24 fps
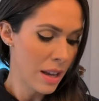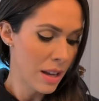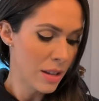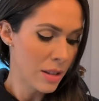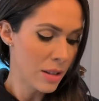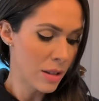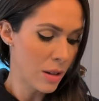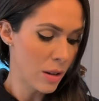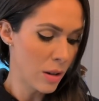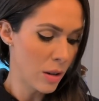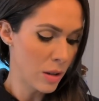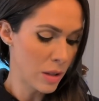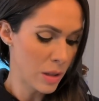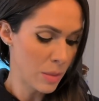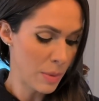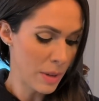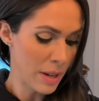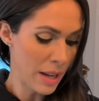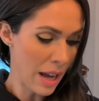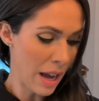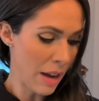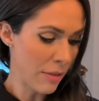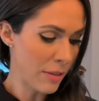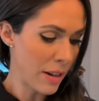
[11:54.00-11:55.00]
So it's
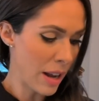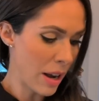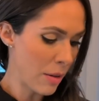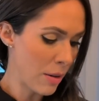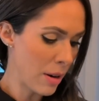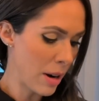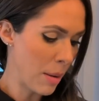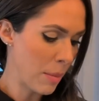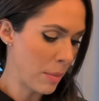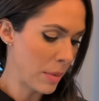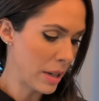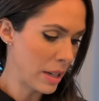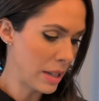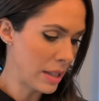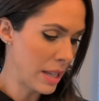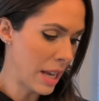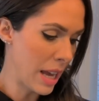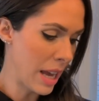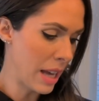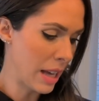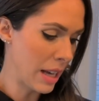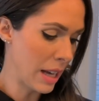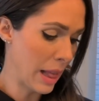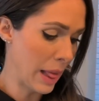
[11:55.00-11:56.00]
been a half an hour. I'm gonna
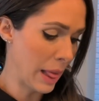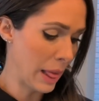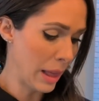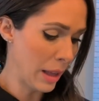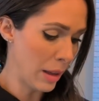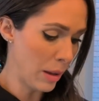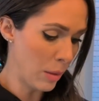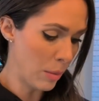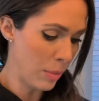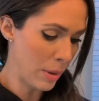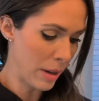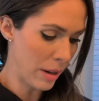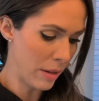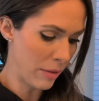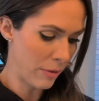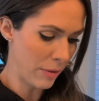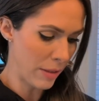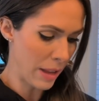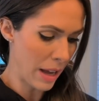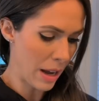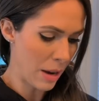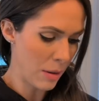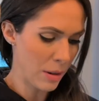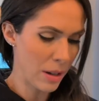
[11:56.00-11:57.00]
take a little bit of
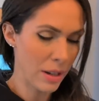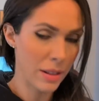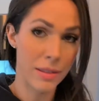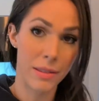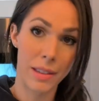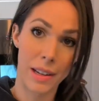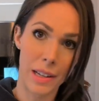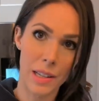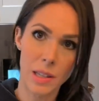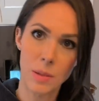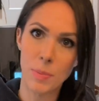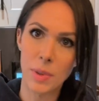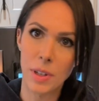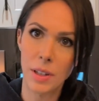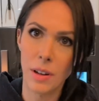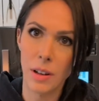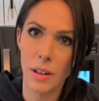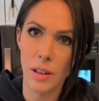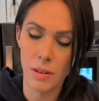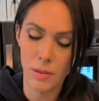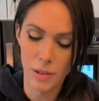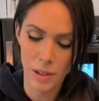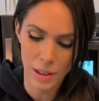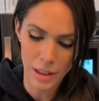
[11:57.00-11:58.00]
flour that I spilled
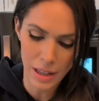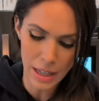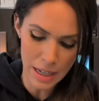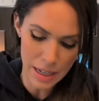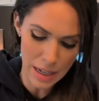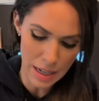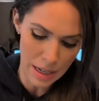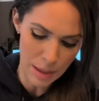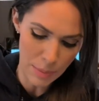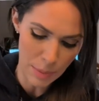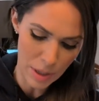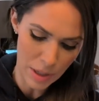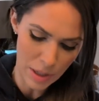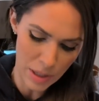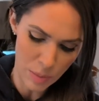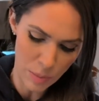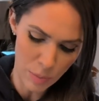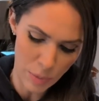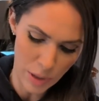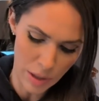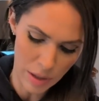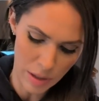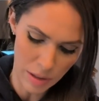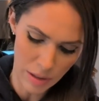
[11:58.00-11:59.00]
all over the lid and I'm gonna
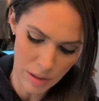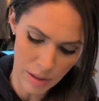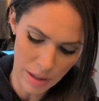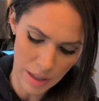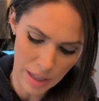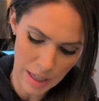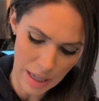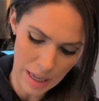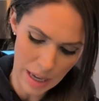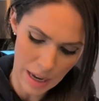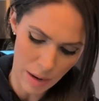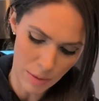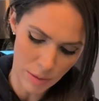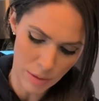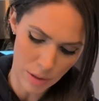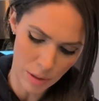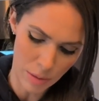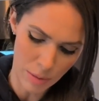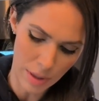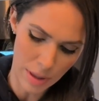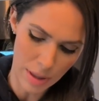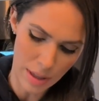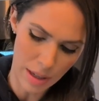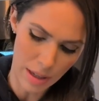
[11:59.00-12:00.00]
sprinkle the
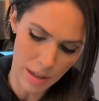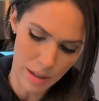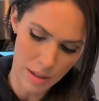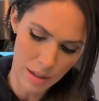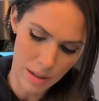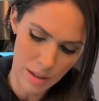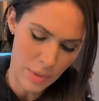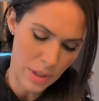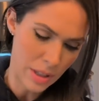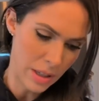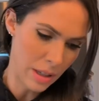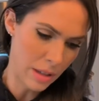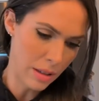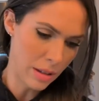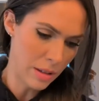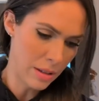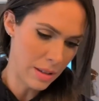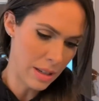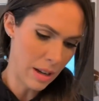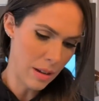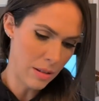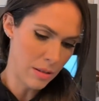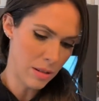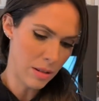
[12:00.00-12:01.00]
counter with it. I'm gonna tilt you
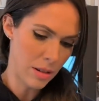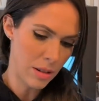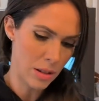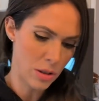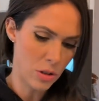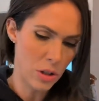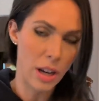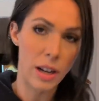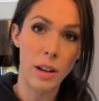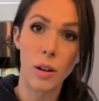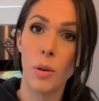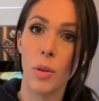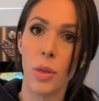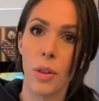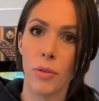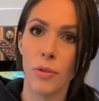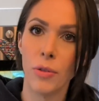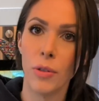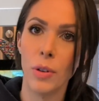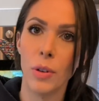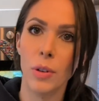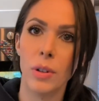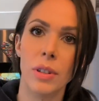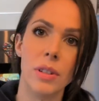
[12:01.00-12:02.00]
down so you can check out the
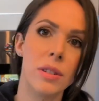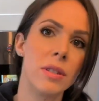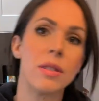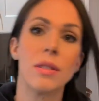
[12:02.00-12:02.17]
fold.